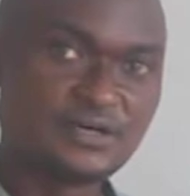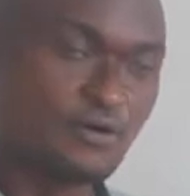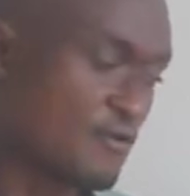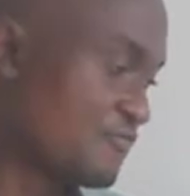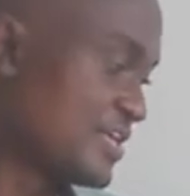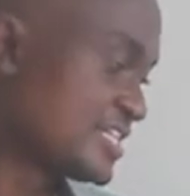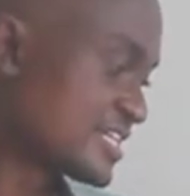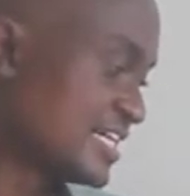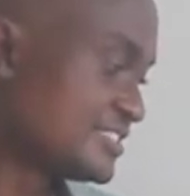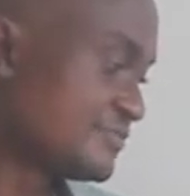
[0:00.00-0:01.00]
of the
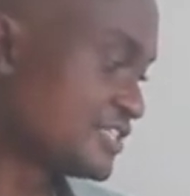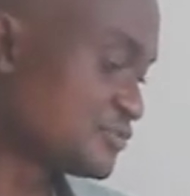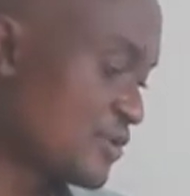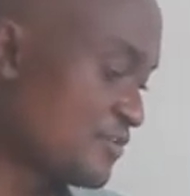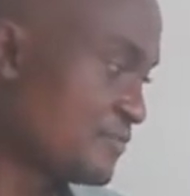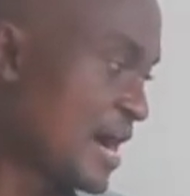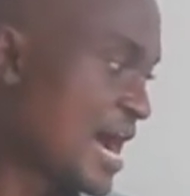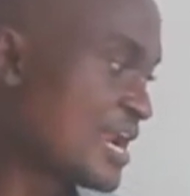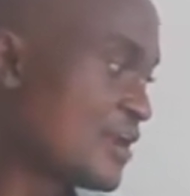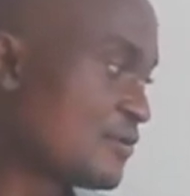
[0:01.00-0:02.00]
transverse wave
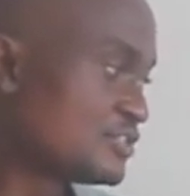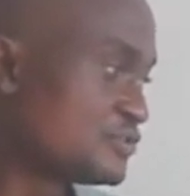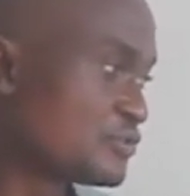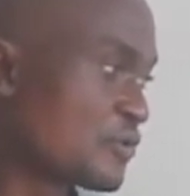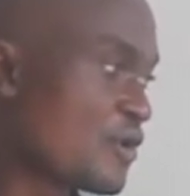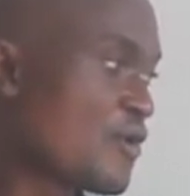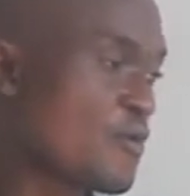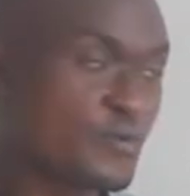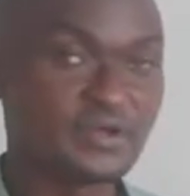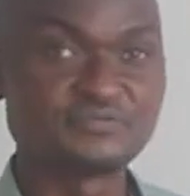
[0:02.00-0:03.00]
and
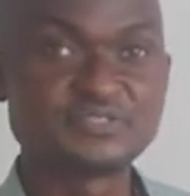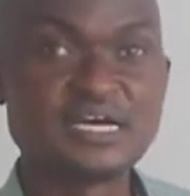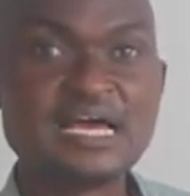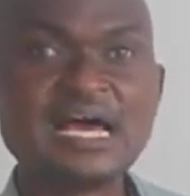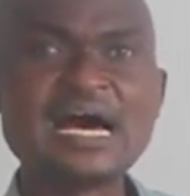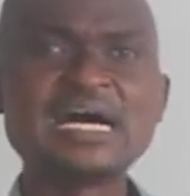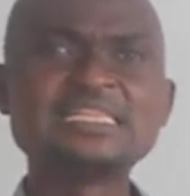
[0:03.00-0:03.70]
longitudinal wave. And